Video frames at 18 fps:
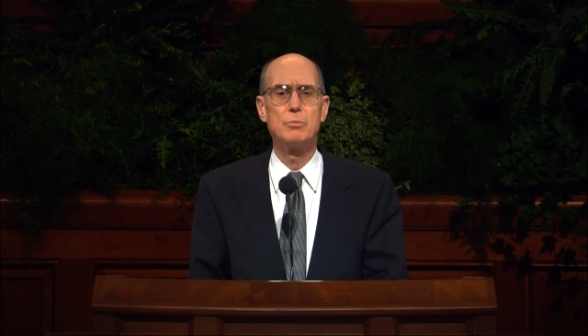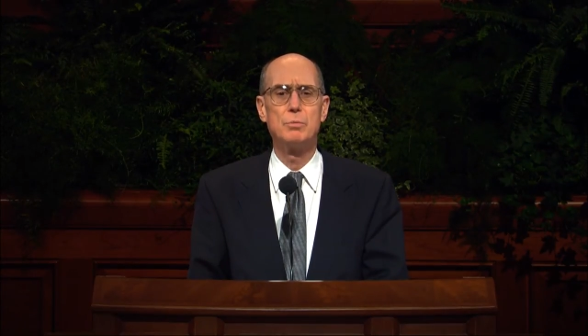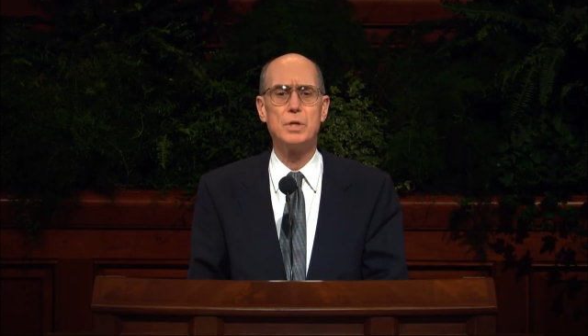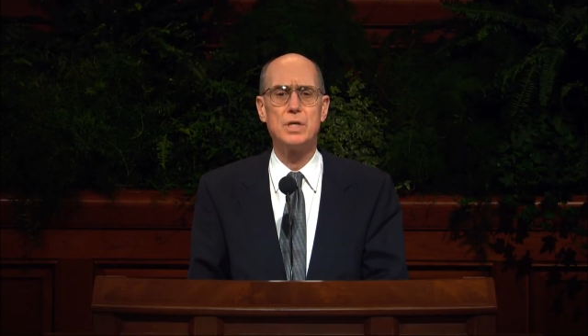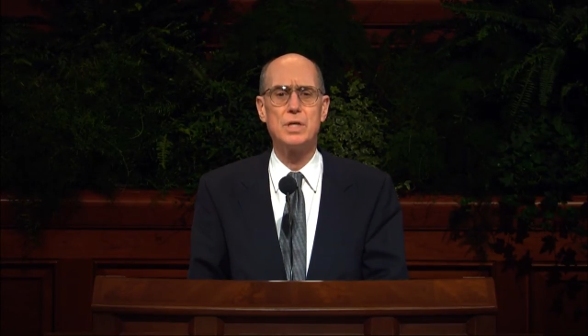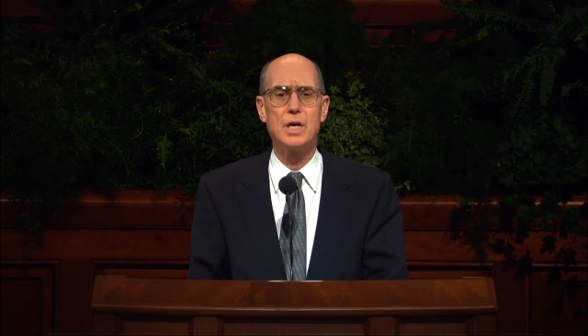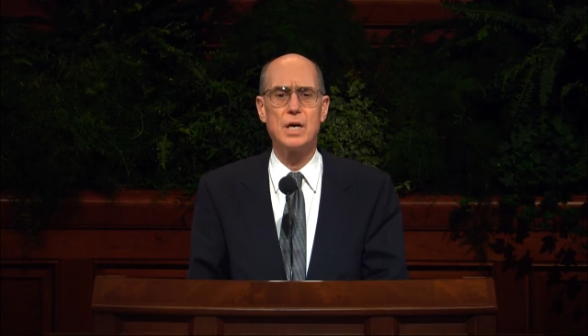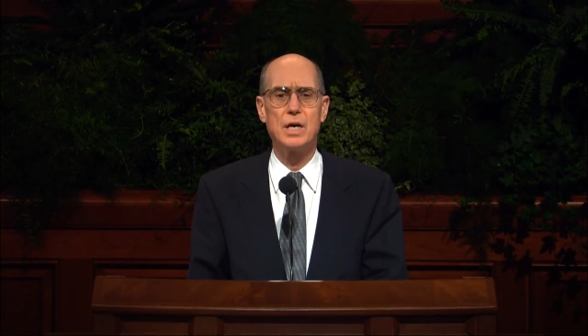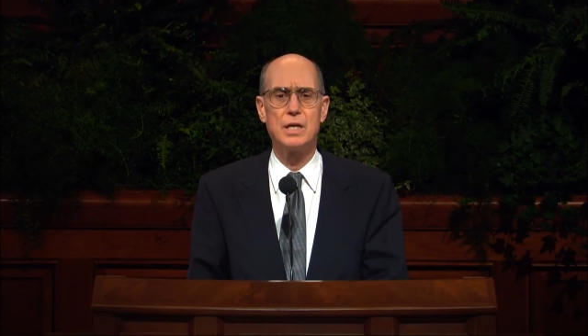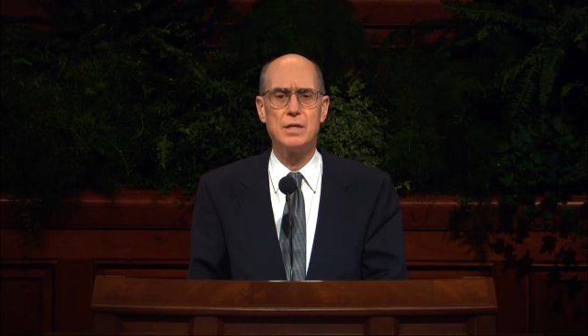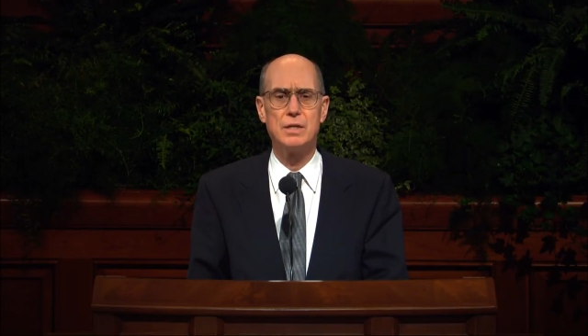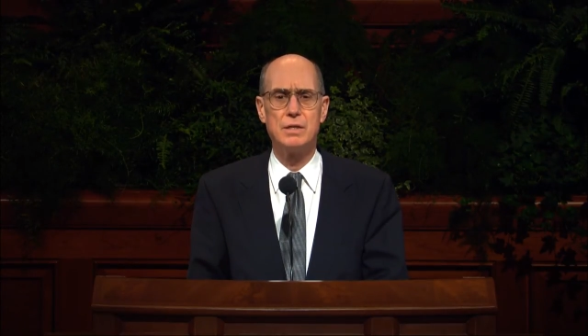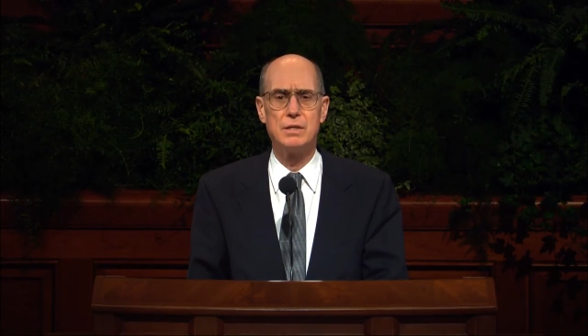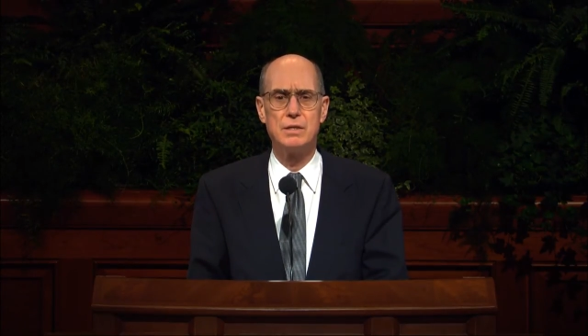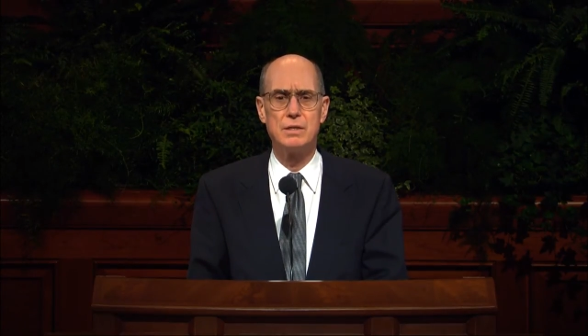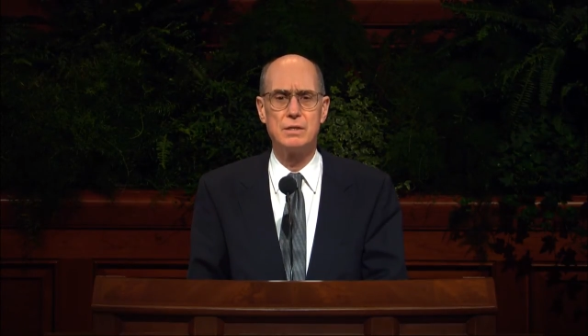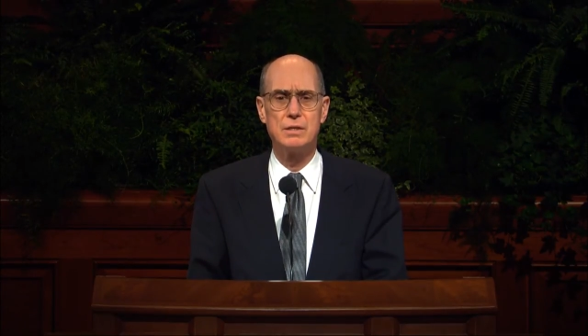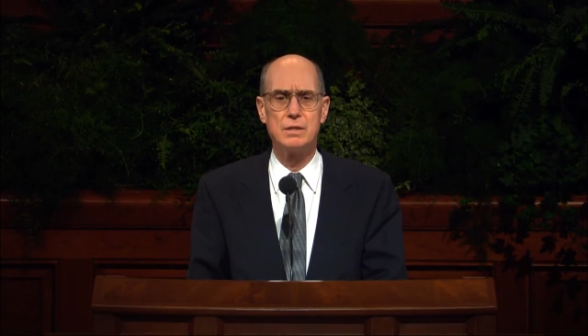begun.
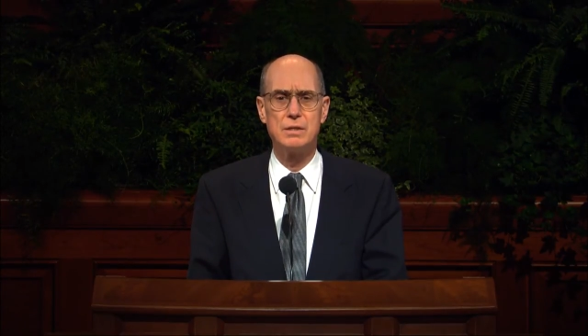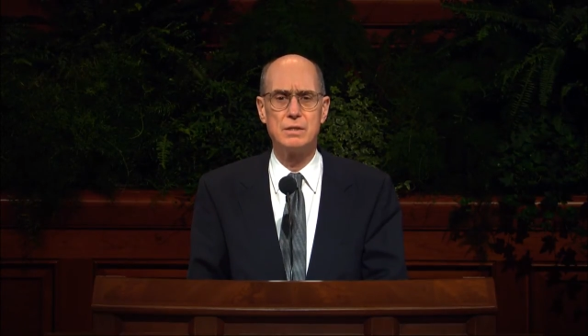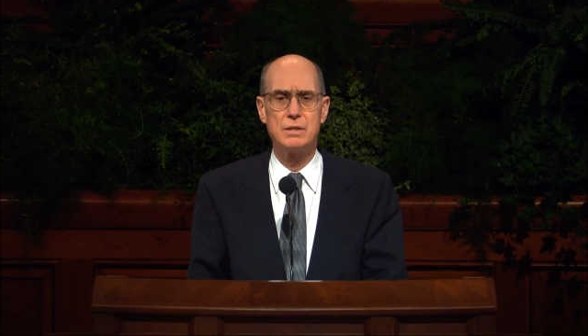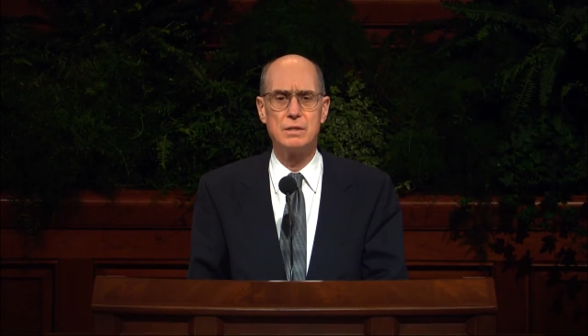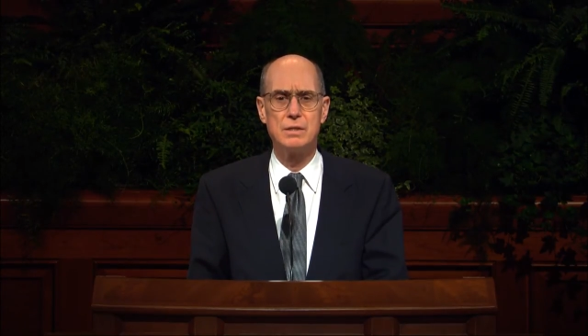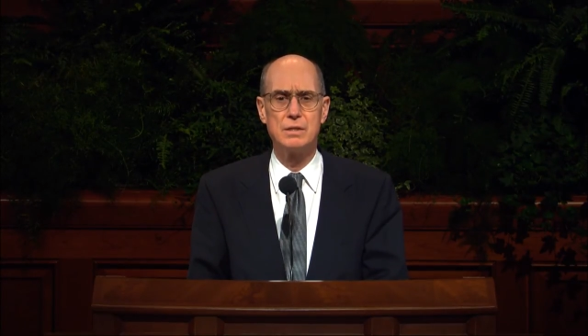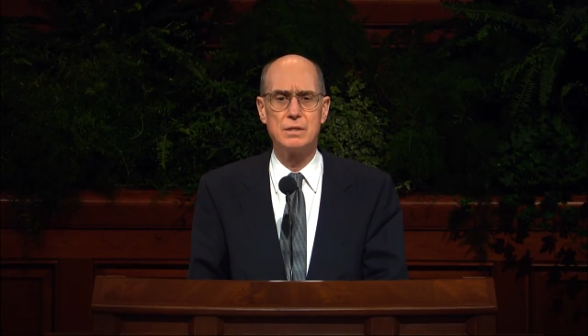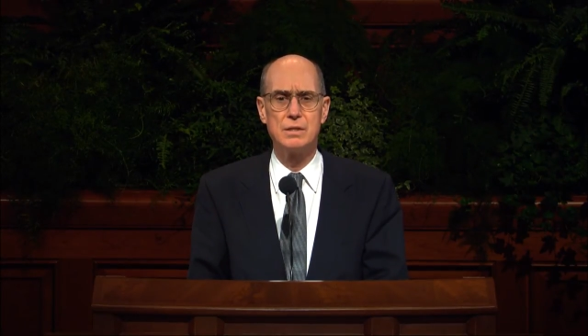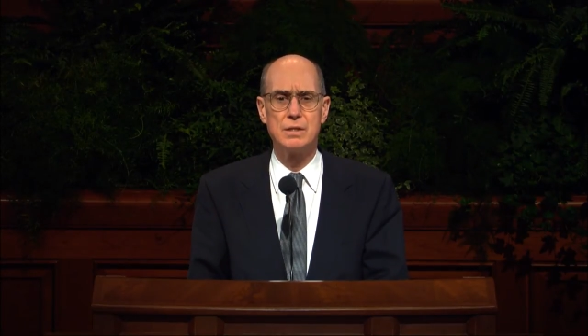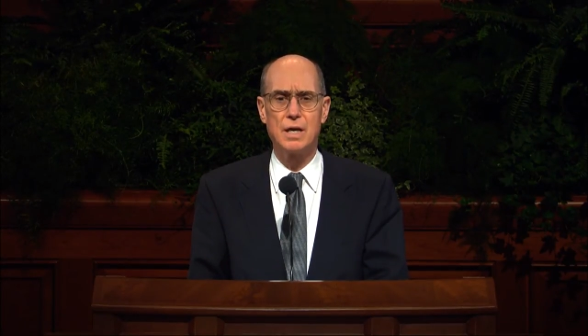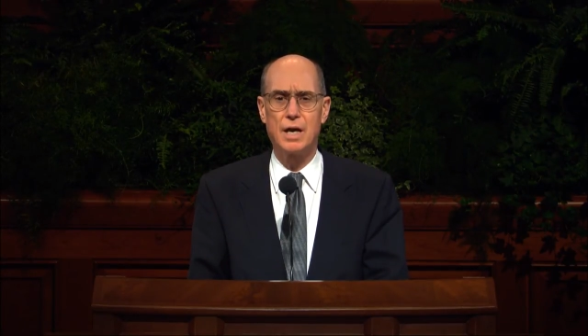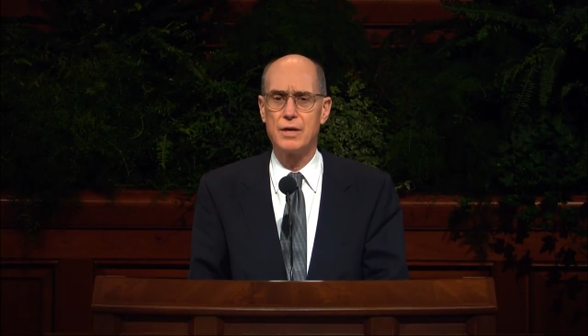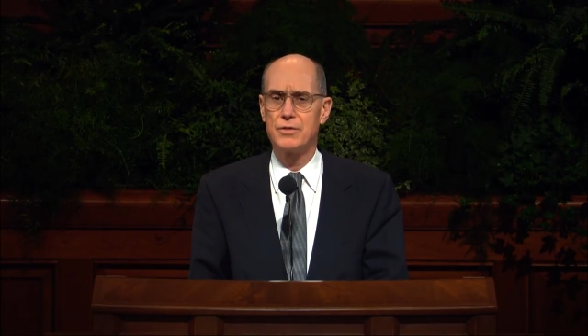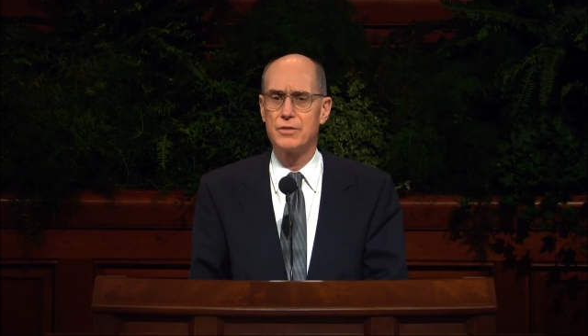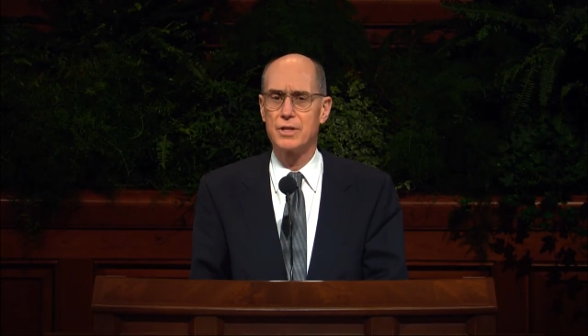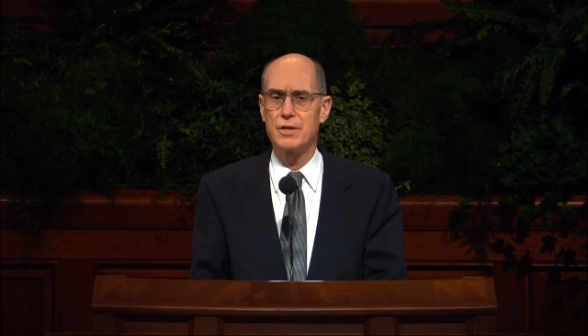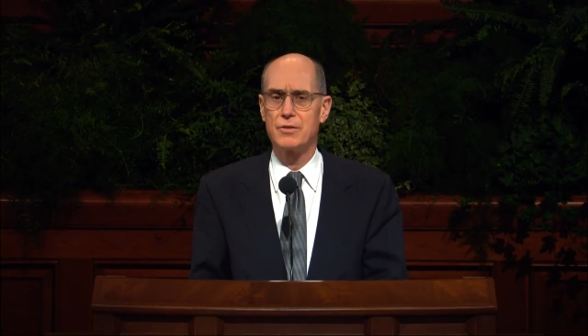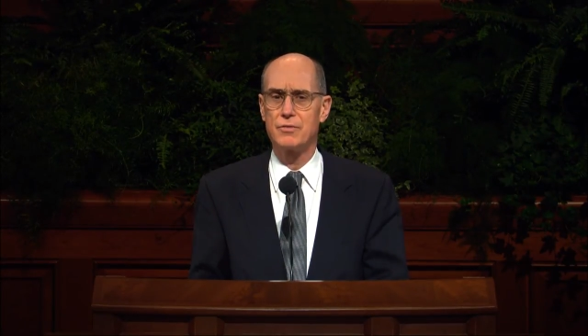I
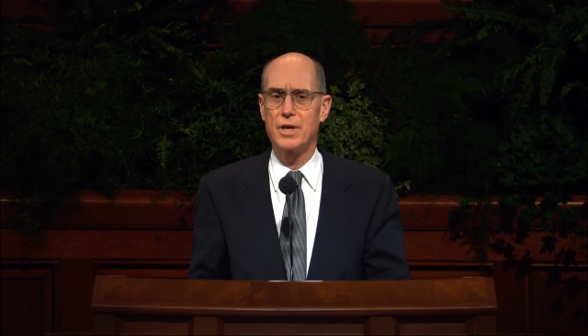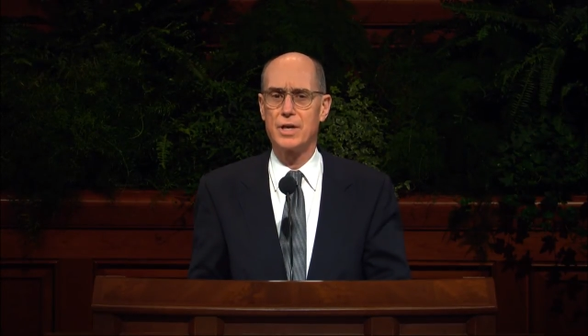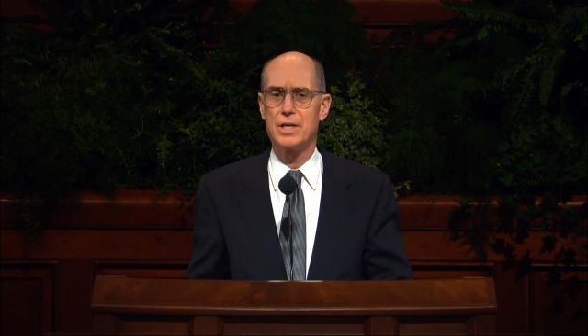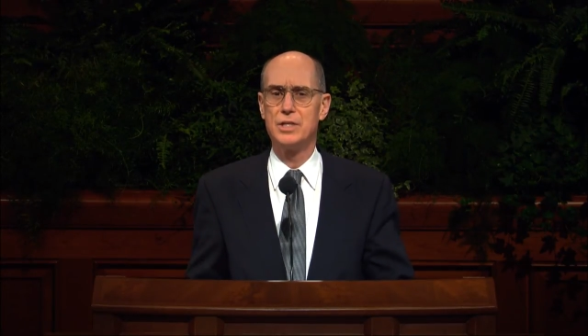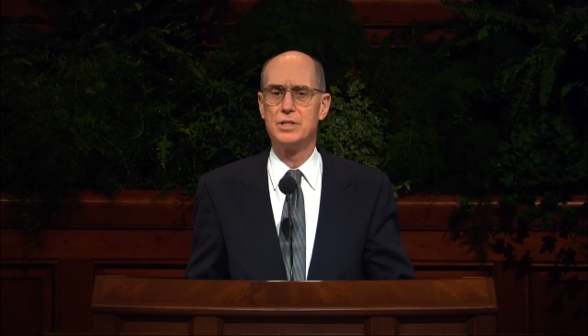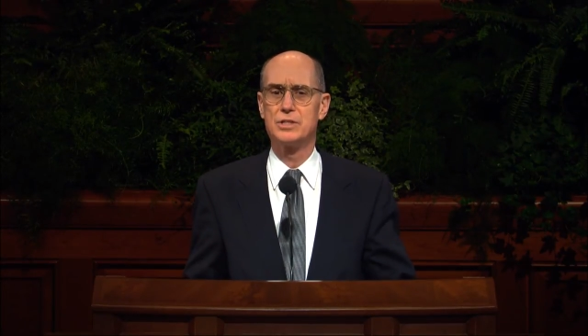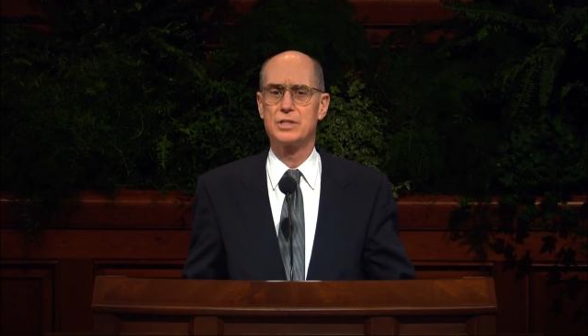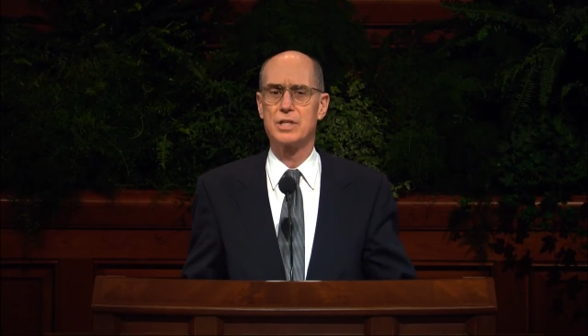think of that each